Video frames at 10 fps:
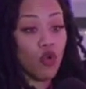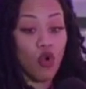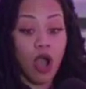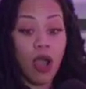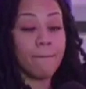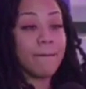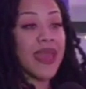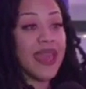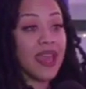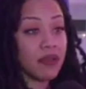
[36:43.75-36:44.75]
or a
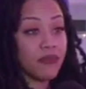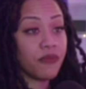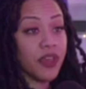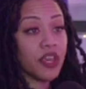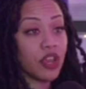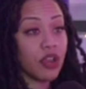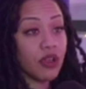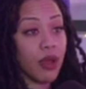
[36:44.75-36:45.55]
man figure,